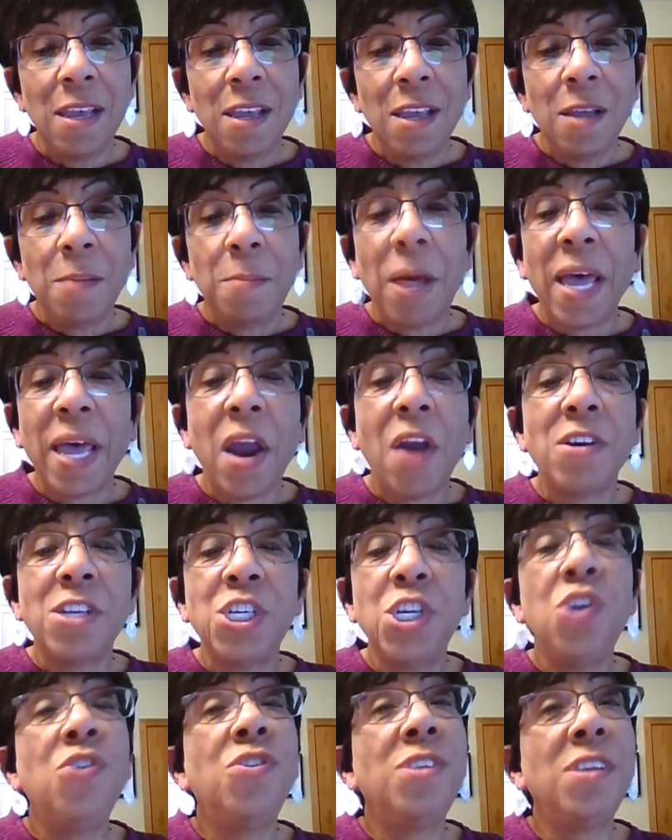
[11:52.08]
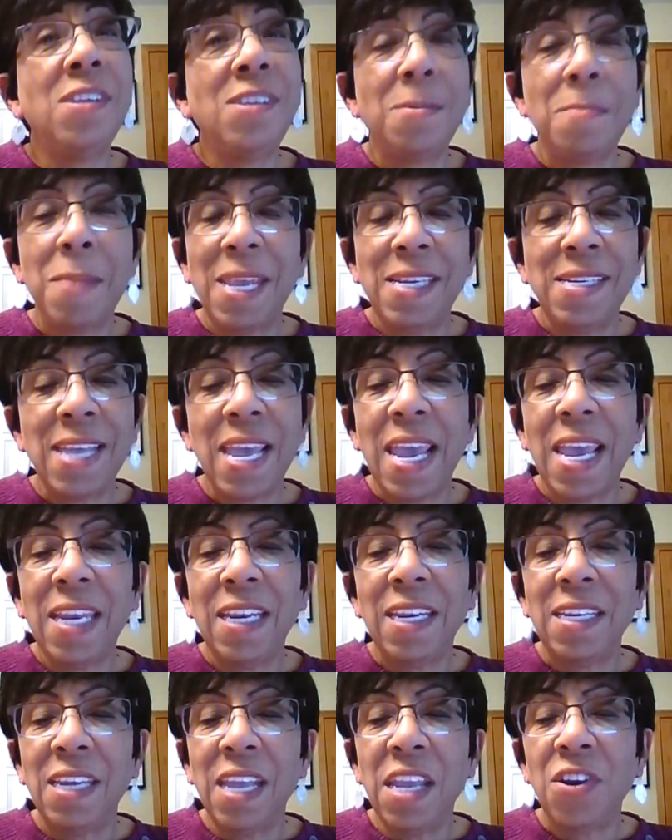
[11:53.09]
By our choosing to maintain
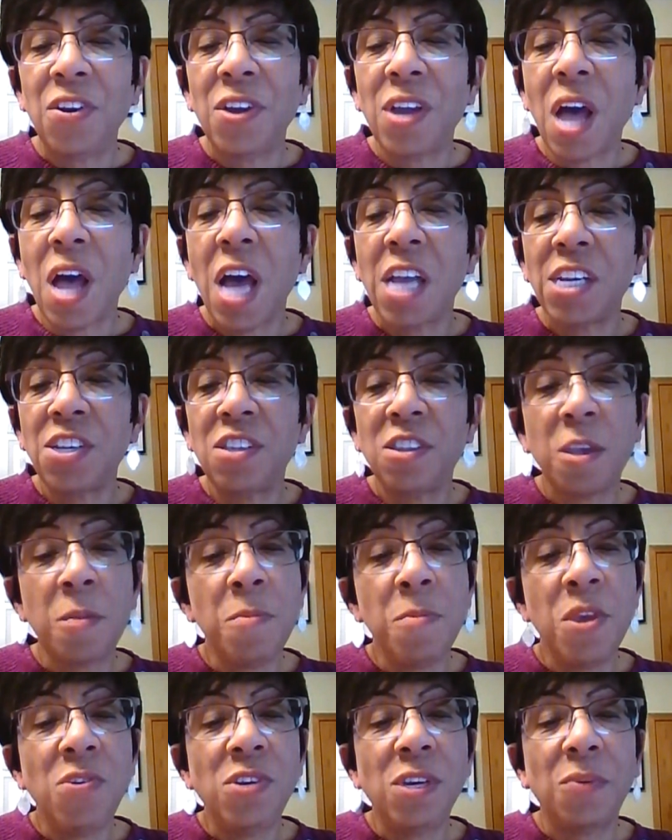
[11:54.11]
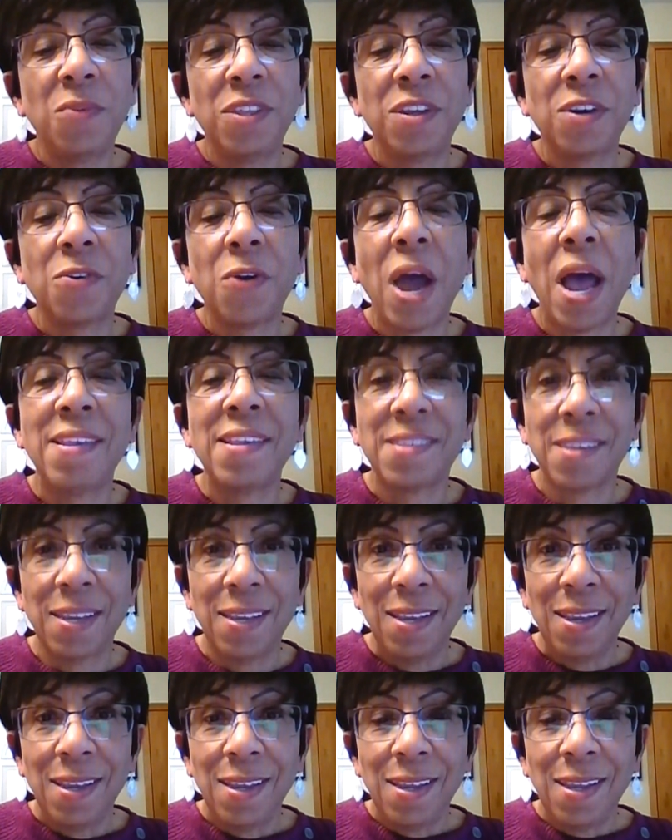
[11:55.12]
an inner conscious communion with Christ,
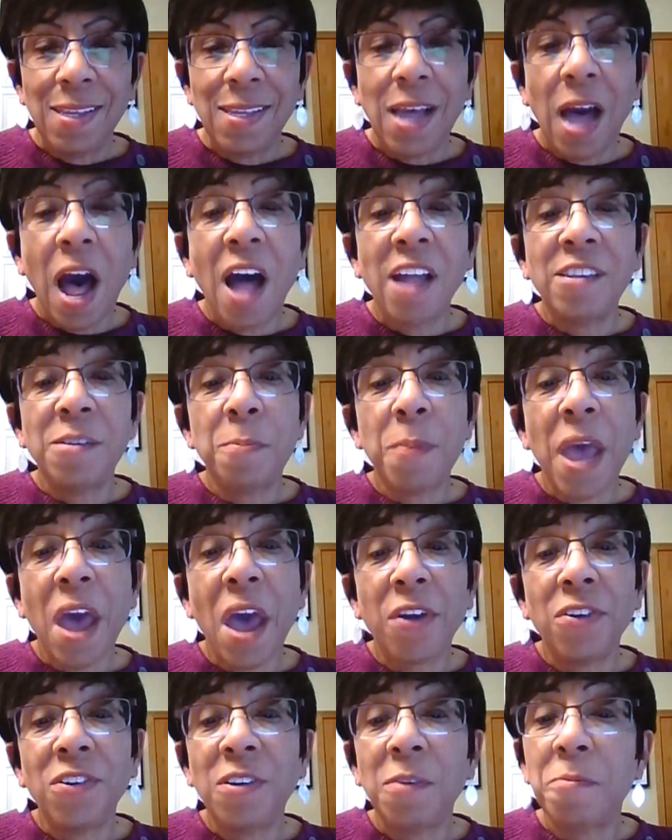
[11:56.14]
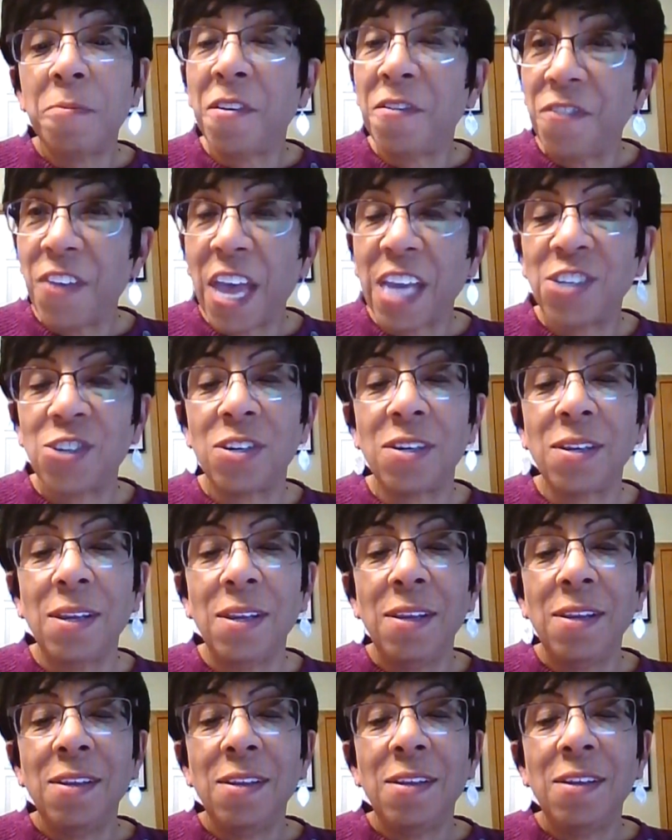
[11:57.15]
God's pattern of perfection,
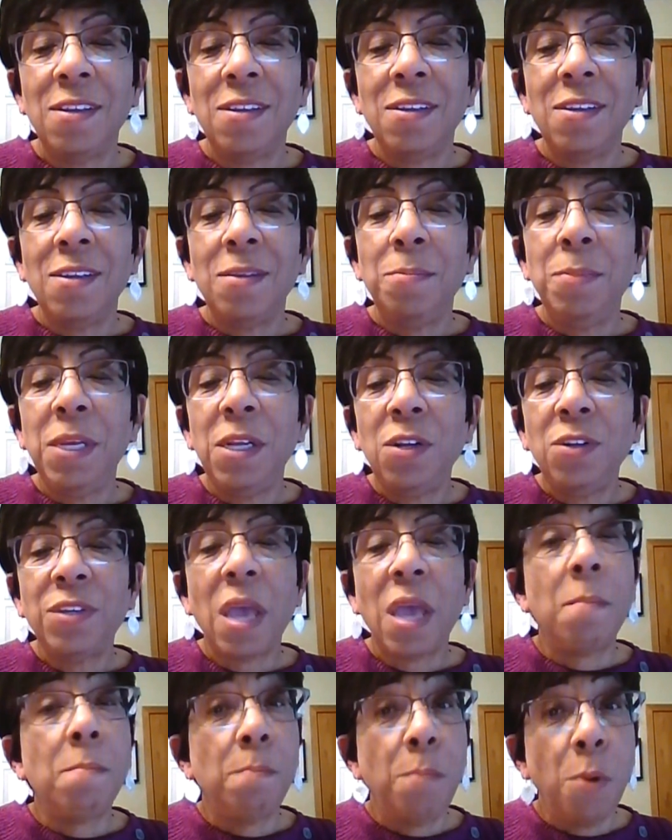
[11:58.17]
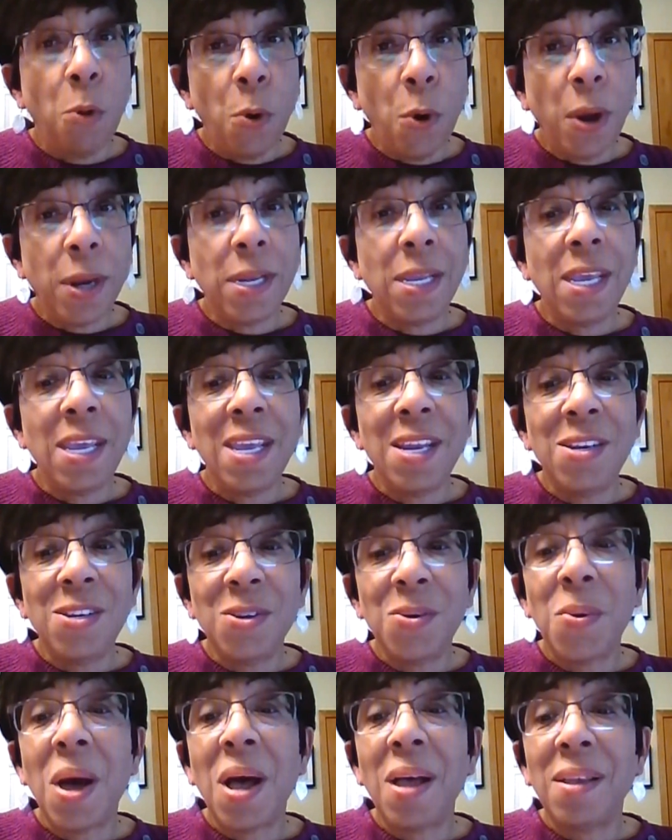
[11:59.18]
built and born
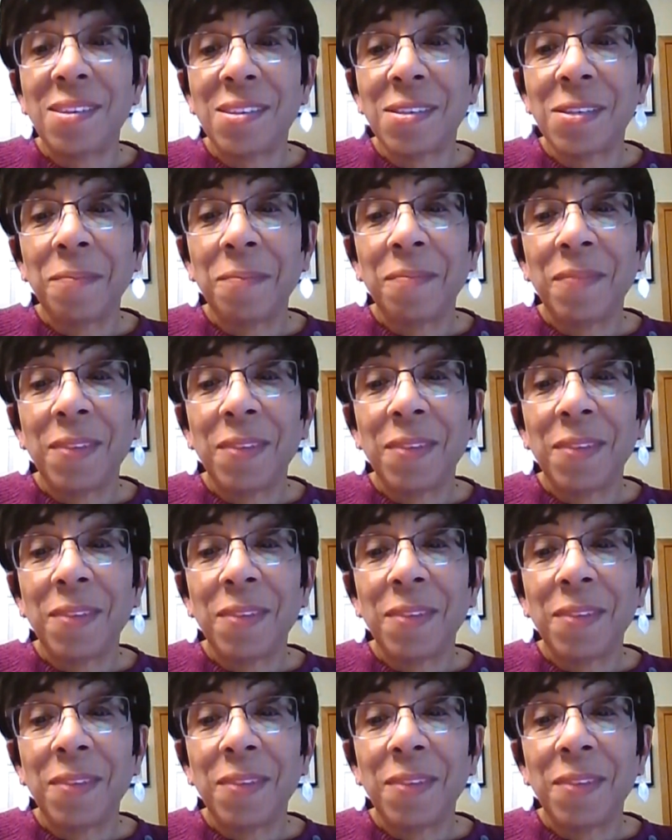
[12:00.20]
into us,